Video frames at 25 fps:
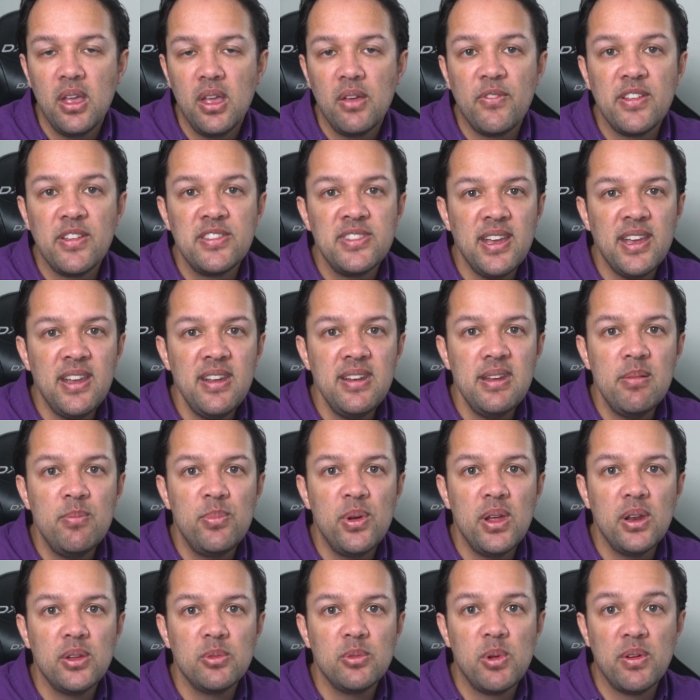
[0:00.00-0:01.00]
The second
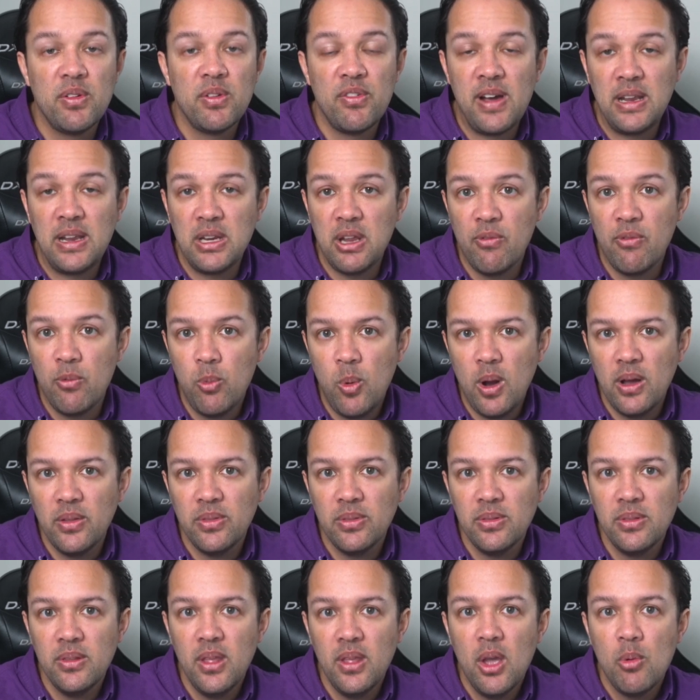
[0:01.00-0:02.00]
input with a value of
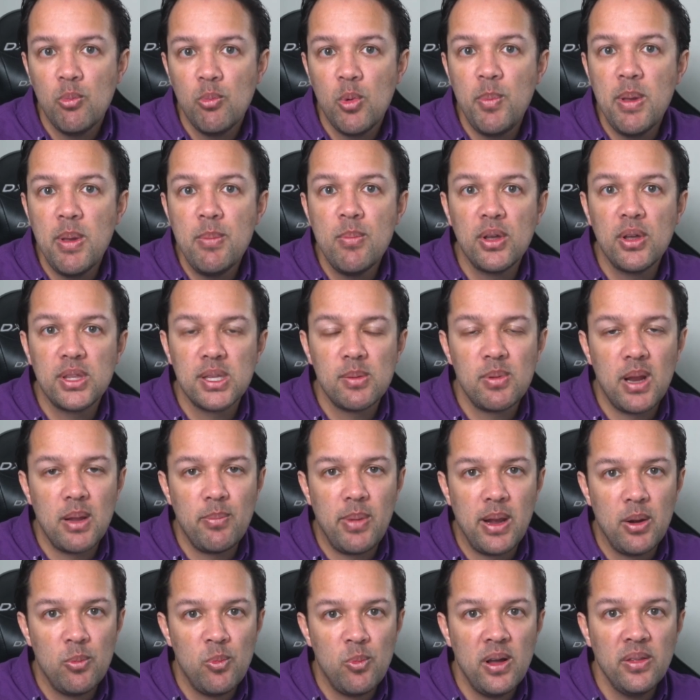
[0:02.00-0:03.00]
1 would be multiplied
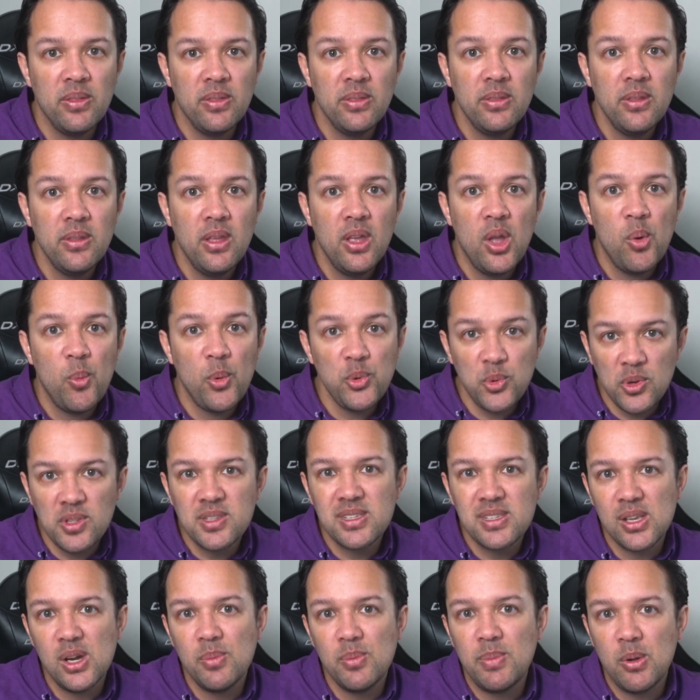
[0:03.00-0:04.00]
by 1, which would
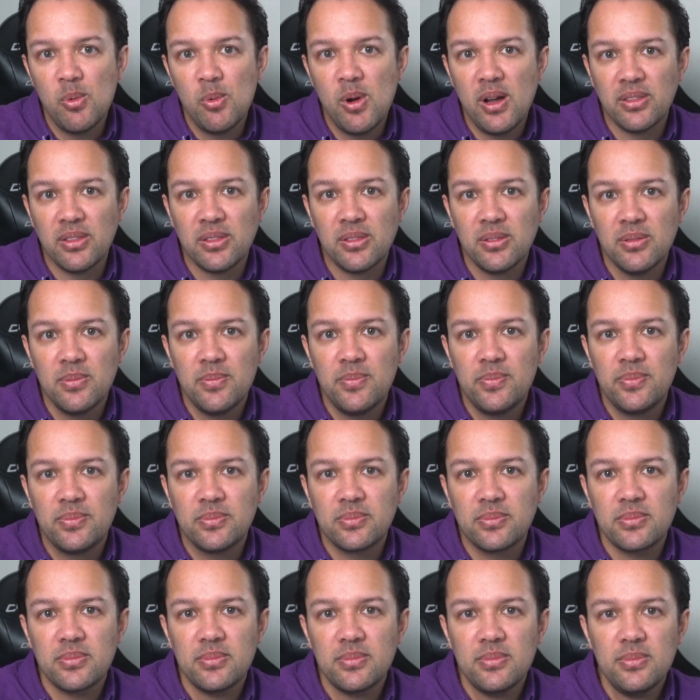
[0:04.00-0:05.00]
still be 1.
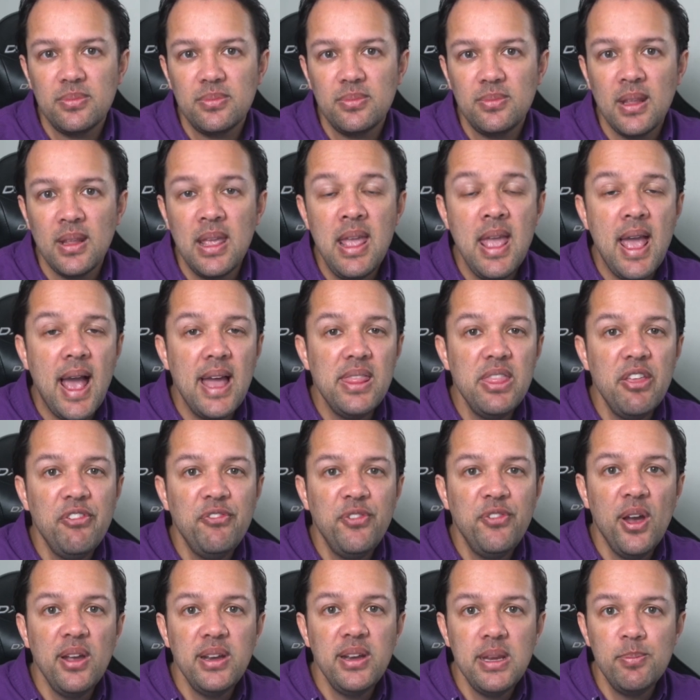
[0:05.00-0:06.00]
And the
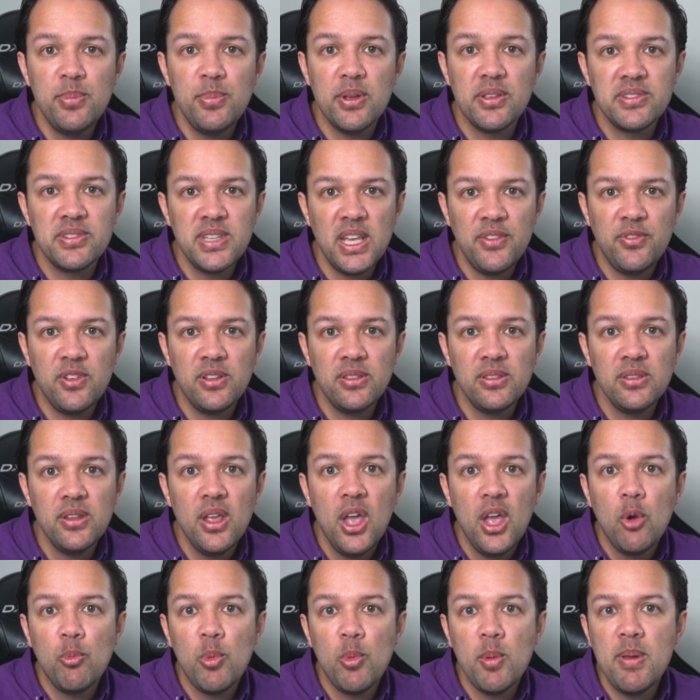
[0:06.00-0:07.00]
third input 7
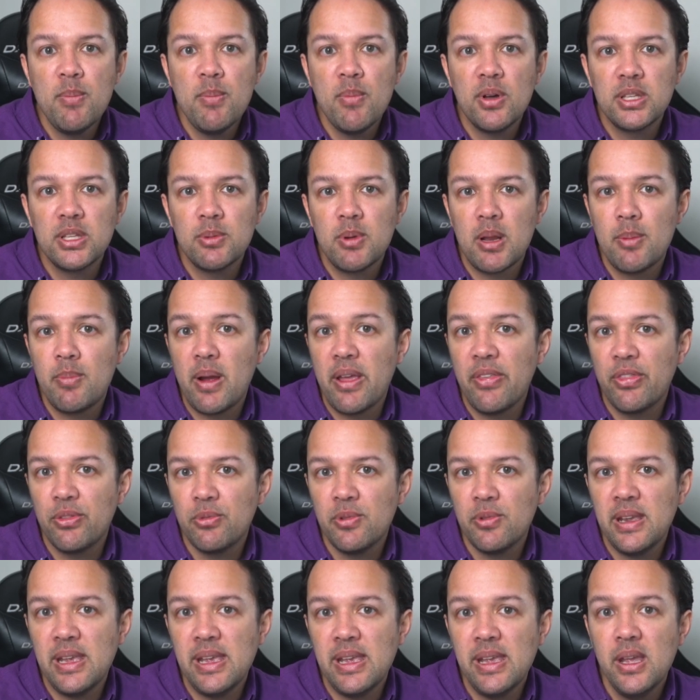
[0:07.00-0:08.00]
would be multiplied by
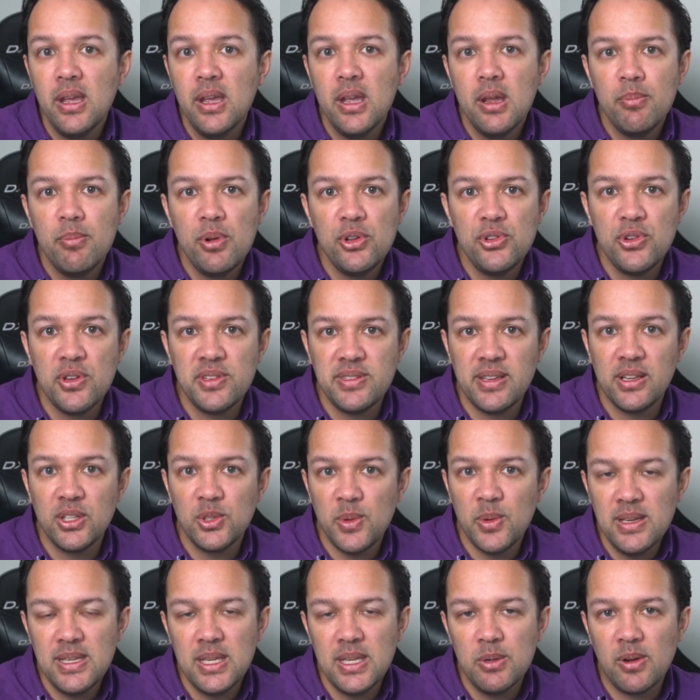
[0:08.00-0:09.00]
3, producing
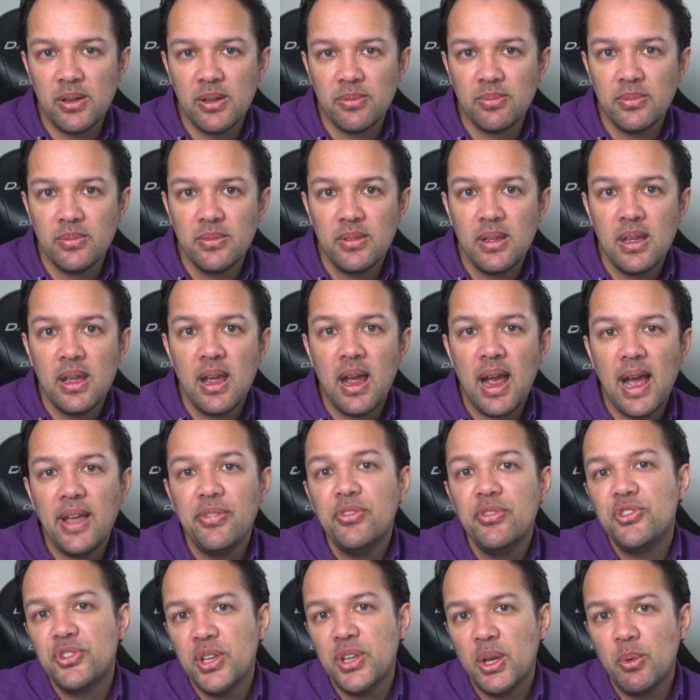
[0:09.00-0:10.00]
21,
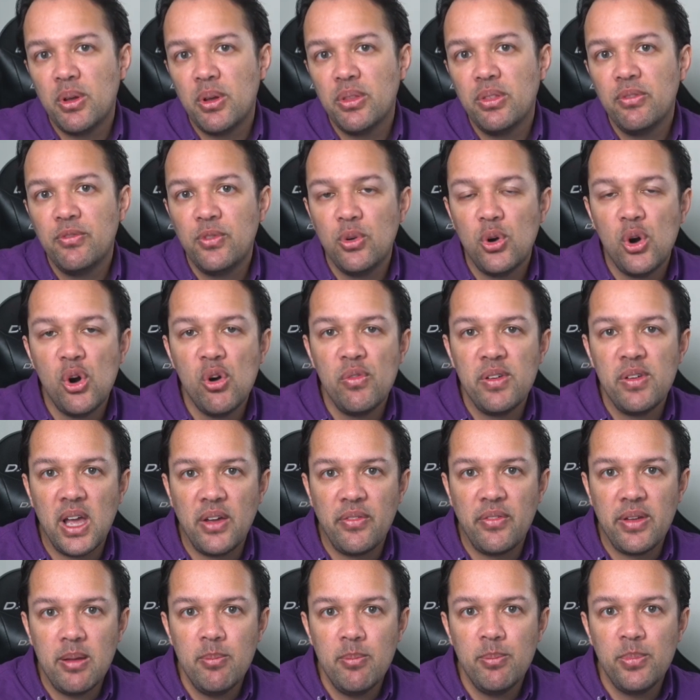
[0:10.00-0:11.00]
and so on for all the
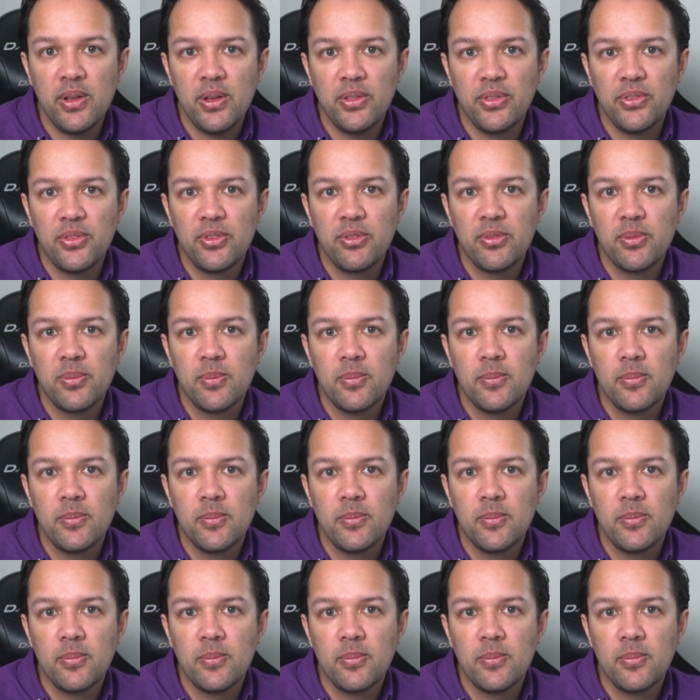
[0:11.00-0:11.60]
other inputs.